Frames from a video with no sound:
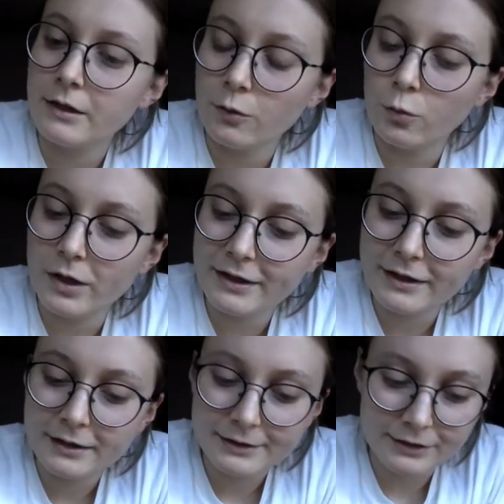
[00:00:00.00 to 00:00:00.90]
One
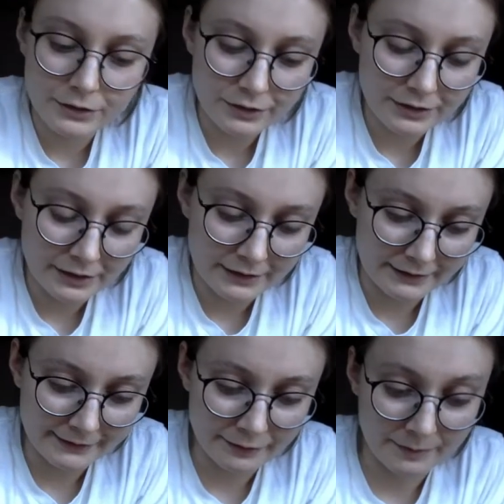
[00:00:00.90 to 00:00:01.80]
thing to note, and
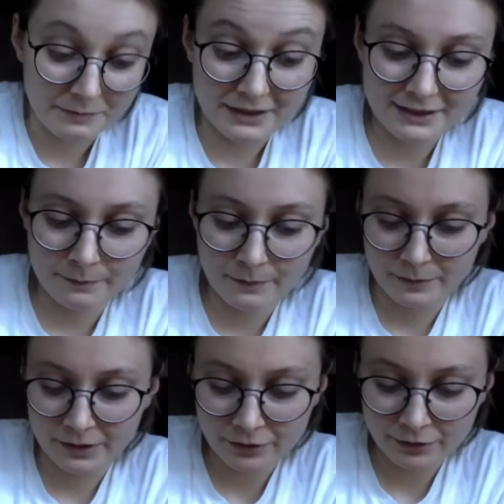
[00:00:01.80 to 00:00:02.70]
this will be my tip number
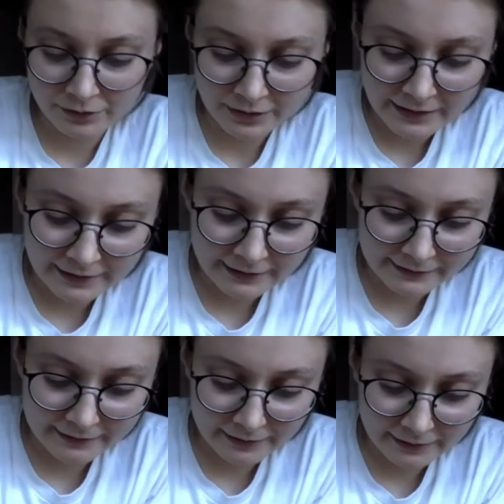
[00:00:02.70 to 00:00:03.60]
2, is
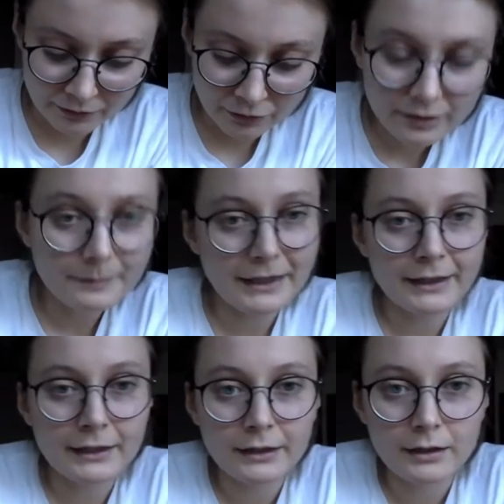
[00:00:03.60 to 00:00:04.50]
that
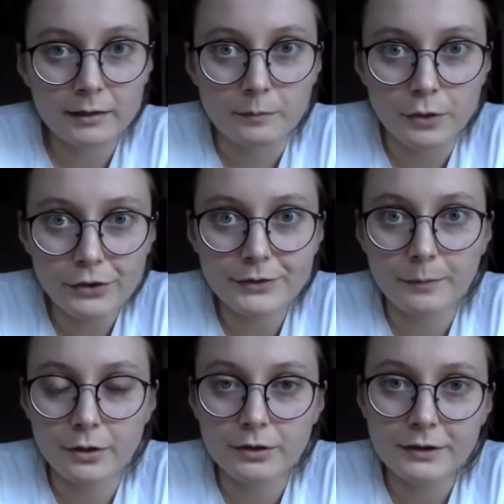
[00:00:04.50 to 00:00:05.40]
automatically in most
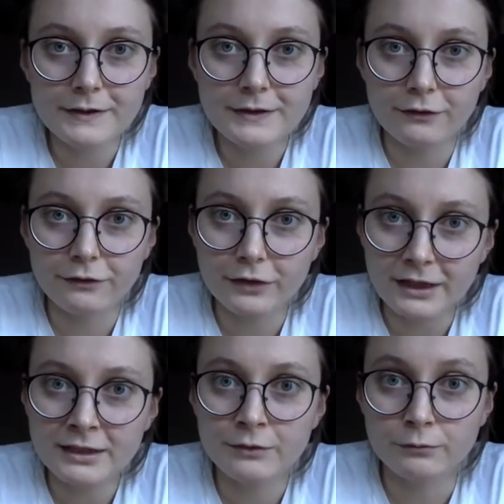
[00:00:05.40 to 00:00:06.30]
modes the
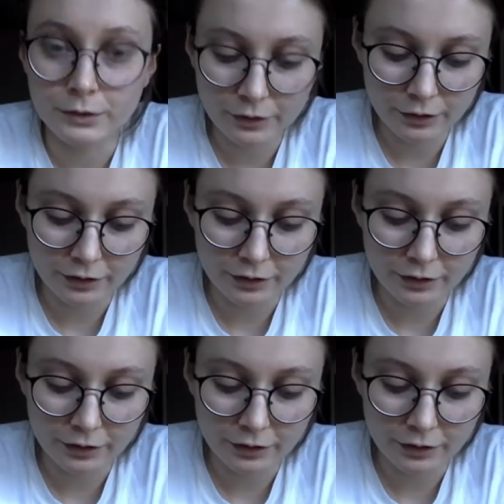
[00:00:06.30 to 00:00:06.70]
flash will go